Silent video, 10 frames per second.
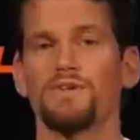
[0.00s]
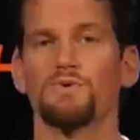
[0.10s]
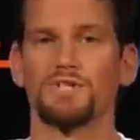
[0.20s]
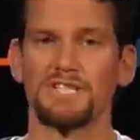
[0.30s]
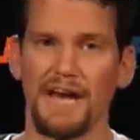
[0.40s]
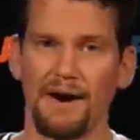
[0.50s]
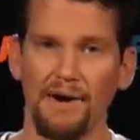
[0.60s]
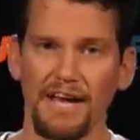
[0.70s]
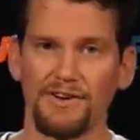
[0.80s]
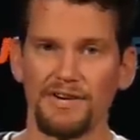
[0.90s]
We'll see how
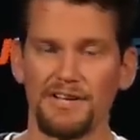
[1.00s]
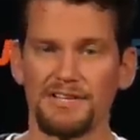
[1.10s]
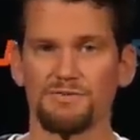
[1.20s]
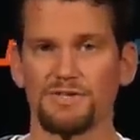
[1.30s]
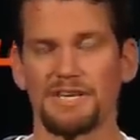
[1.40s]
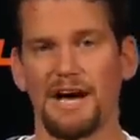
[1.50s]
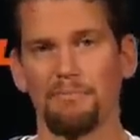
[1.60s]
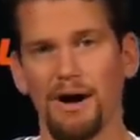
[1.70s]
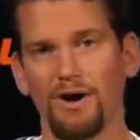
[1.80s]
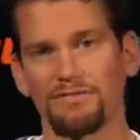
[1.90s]
accurate it is. We'll see how
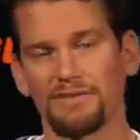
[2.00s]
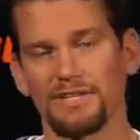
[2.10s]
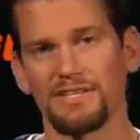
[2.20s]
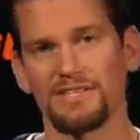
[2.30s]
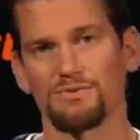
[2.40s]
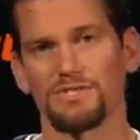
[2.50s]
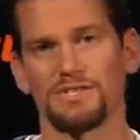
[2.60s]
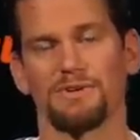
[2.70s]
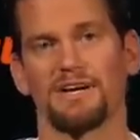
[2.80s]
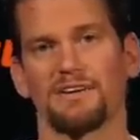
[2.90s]
powerful it is. We'll
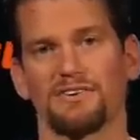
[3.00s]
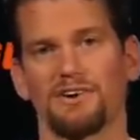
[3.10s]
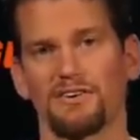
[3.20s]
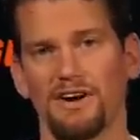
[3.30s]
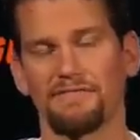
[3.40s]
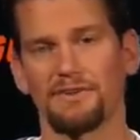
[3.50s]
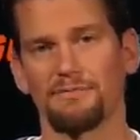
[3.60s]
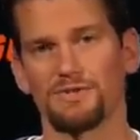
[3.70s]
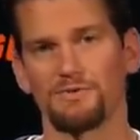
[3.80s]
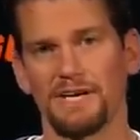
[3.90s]
see what kind of chronograph
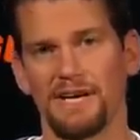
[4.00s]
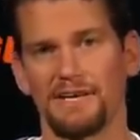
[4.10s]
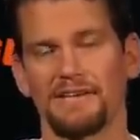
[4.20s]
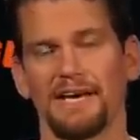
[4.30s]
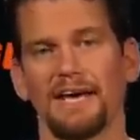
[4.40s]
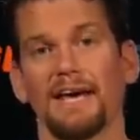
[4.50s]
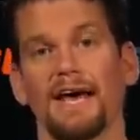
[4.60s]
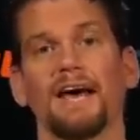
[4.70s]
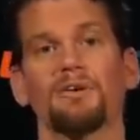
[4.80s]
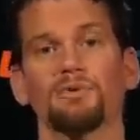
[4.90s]
numbers we get.
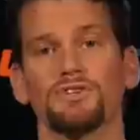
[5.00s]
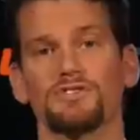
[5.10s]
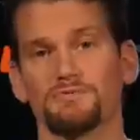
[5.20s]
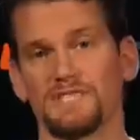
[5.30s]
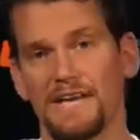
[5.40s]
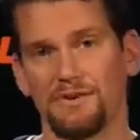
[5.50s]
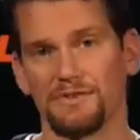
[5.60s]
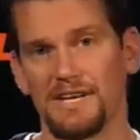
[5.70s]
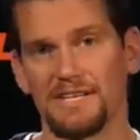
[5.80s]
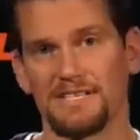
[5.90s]
And we'll do some
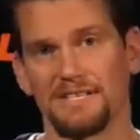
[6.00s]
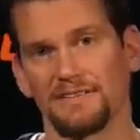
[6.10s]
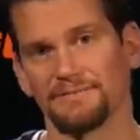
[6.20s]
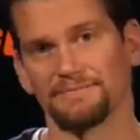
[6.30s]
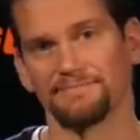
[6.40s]
sound testing.